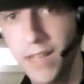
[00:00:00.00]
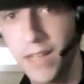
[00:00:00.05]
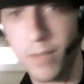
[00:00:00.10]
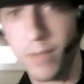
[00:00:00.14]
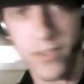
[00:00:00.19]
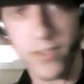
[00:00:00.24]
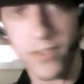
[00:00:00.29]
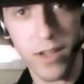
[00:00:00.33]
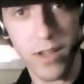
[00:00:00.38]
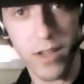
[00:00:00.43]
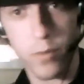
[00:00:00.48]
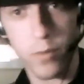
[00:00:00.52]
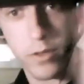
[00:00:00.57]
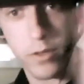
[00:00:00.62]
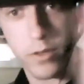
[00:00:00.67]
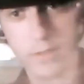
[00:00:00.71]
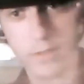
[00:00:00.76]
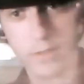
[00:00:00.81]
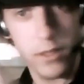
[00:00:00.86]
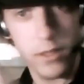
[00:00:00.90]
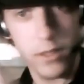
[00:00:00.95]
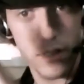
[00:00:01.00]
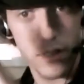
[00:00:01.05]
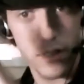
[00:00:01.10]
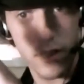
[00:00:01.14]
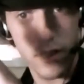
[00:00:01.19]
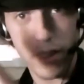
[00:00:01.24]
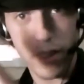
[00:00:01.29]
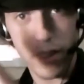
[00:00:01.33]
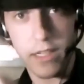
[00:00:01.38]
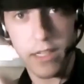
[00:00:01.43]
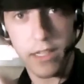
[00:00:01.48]
my second one
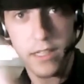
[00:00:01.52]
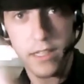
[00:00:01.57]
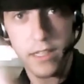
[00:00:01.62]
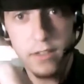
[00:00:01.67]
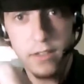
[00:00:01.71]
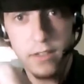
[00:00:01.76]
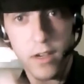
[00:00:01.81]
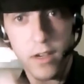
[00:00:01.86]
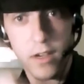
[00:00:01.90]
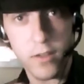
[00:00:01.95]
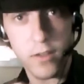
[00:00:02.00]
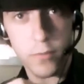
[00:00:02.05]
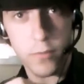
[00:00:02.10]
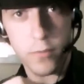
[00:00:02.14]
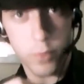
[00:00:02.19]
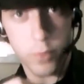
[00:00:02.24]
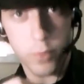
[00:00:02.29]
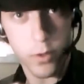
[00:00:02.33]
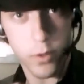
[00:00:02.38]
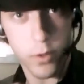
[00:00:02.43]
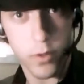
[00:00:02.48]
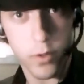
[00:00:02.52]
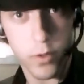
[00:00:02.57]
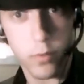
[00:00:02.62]
is Hans Brolo,